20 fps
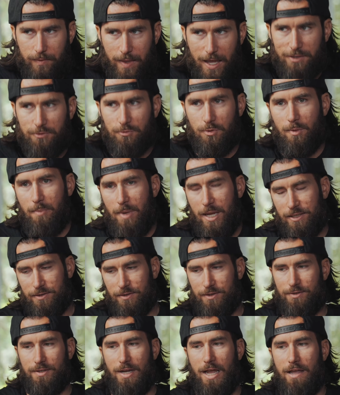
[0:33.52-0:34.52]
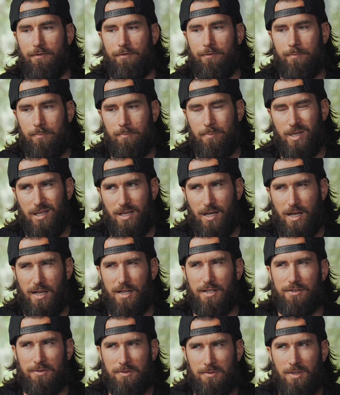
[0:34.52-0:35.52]
That's what makes it safe,
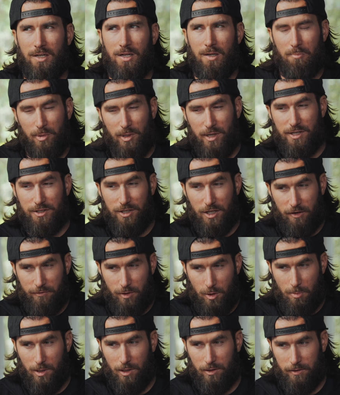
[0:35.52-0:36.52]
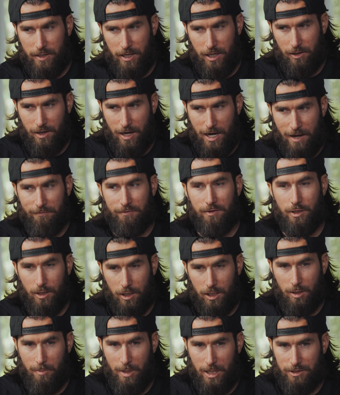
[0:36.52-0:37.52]
because pretty sure if you build an aircraft,
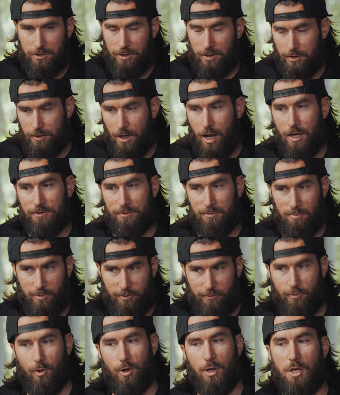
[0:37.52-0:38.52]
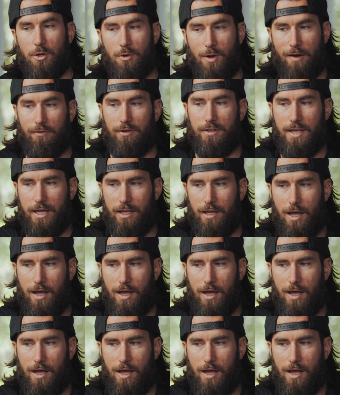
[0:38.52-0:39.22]
you're gonna make sure it's awesome before you ever take